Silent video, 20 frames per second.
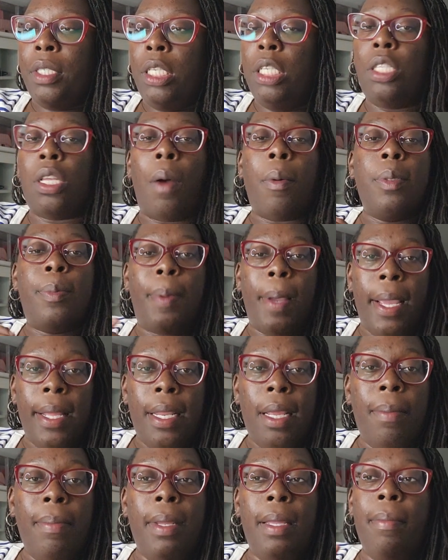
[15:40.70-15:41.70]
she's always
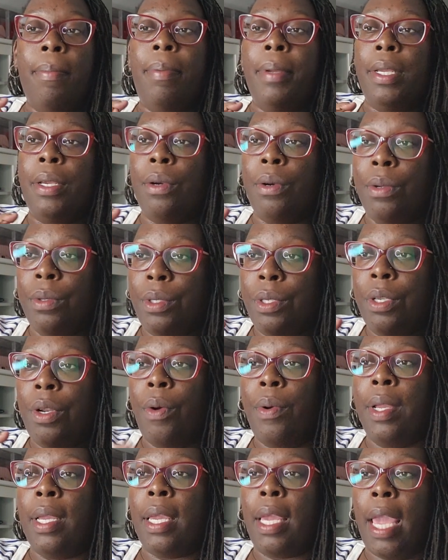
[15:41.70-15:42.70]
paid him in bills,
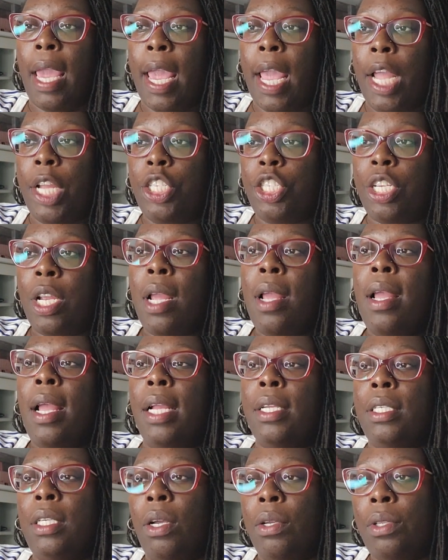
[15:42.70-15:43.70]
you know, in cash.
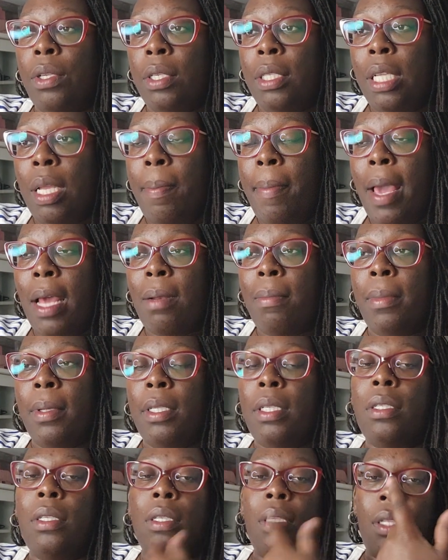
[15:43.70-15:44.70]
And she goes on to tell
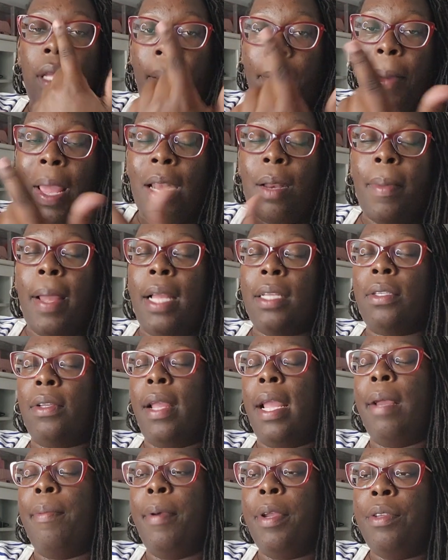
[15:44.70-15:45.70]
Madam, Madam
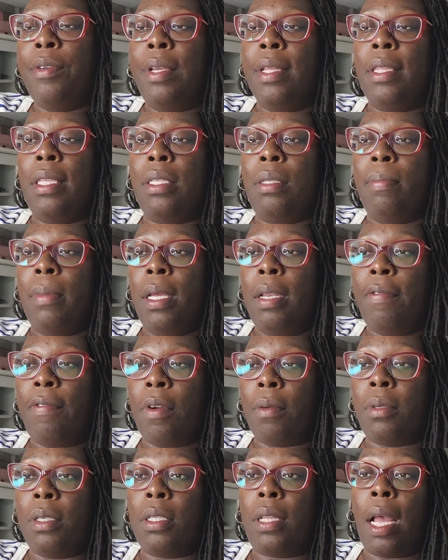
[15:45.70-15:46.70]
asked her, hey, where you get this money
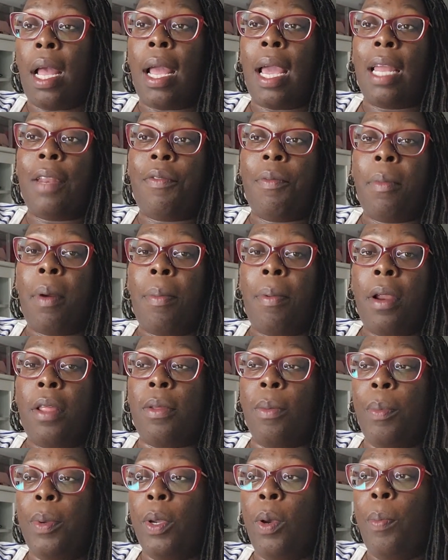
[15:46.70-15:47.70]
from? She's like, I got it from my
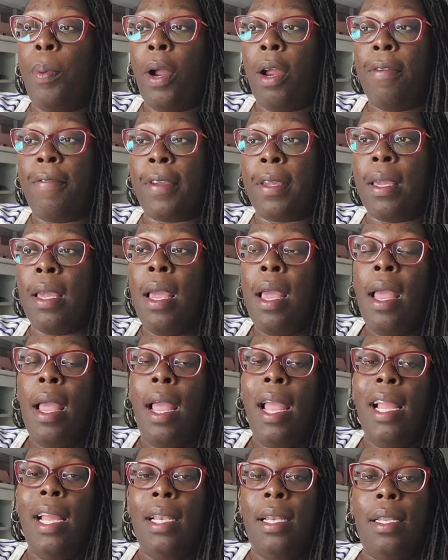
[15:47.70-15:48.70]
brother, Bill Purvey.
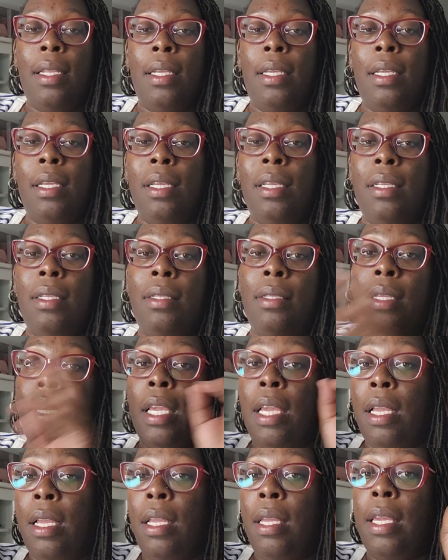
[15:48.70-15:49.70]
And he,
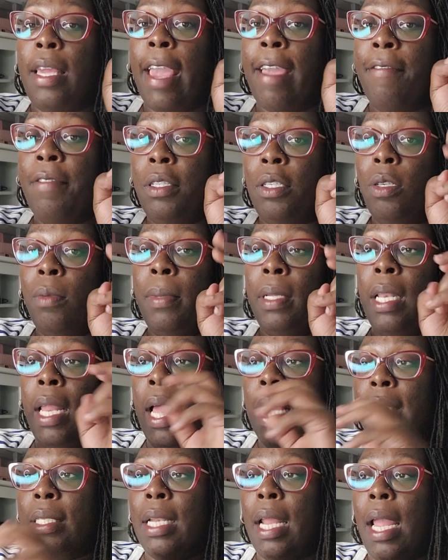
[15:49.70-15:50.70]
he gave it to me
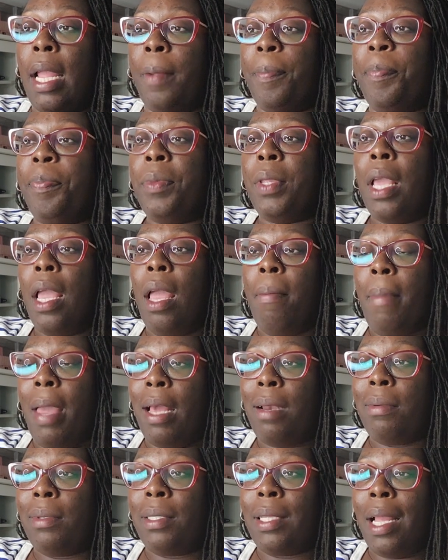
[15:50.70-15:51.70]
last night. And
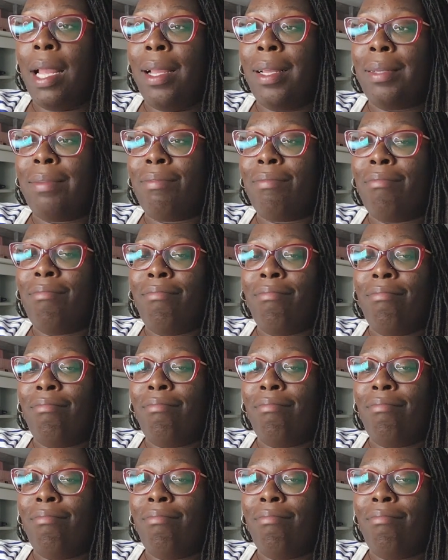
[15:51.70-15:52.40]
Madam's like,